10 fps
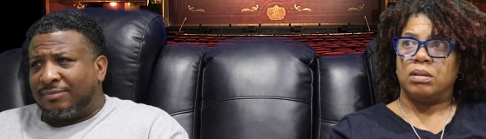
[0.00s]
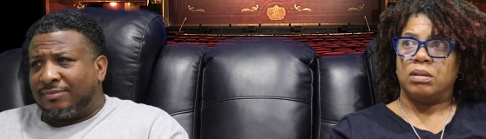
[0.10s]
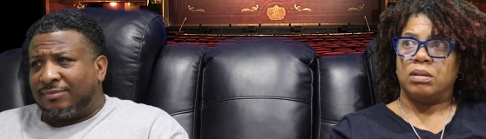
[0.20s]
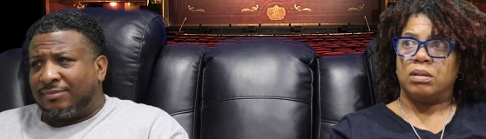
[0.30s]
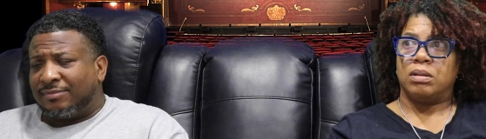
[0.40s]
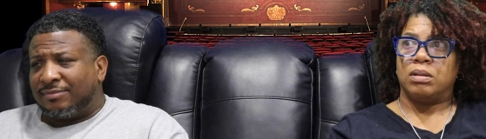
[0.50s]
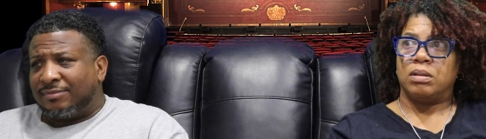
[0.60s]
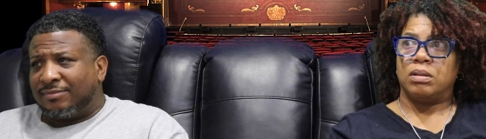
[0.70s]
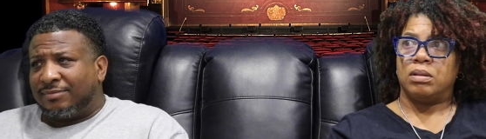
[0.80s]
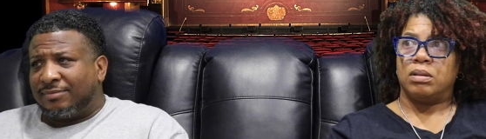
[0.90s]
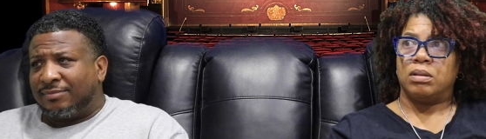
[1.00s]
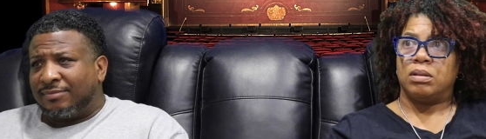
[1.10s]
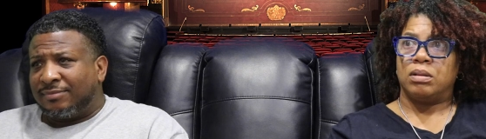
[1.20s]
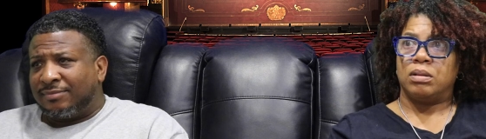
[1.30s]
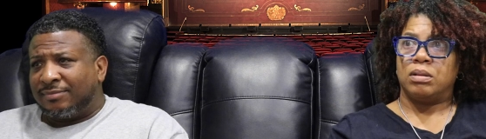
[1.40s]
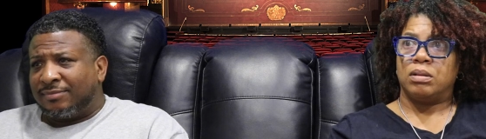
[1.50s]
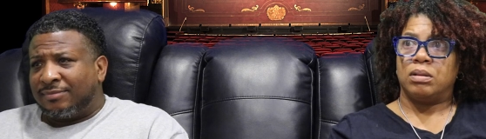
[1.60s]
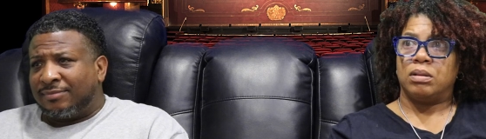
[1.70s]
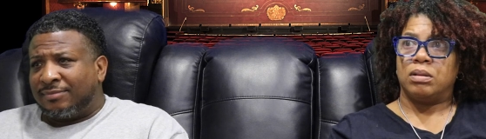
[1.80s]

No one is speaking in this clip.